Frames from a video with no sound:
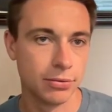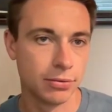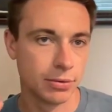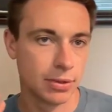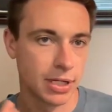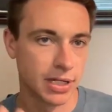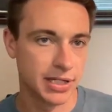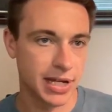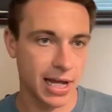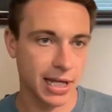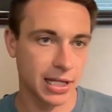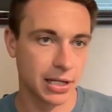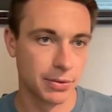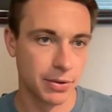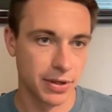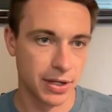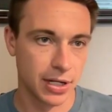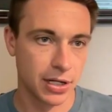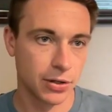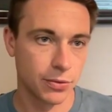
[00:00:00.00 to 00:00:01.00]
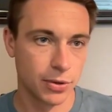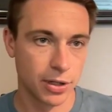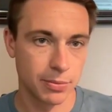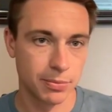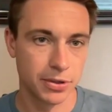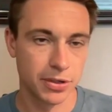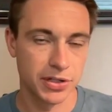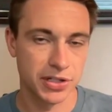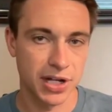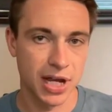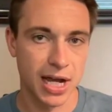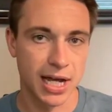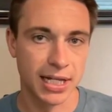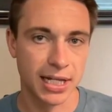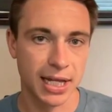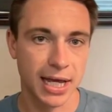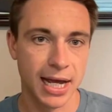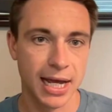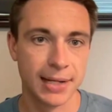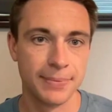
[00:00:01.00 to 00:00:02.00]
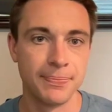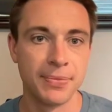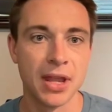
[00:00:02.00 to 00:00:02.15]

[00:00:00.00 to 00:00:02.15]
exactly within QuickBooks Online.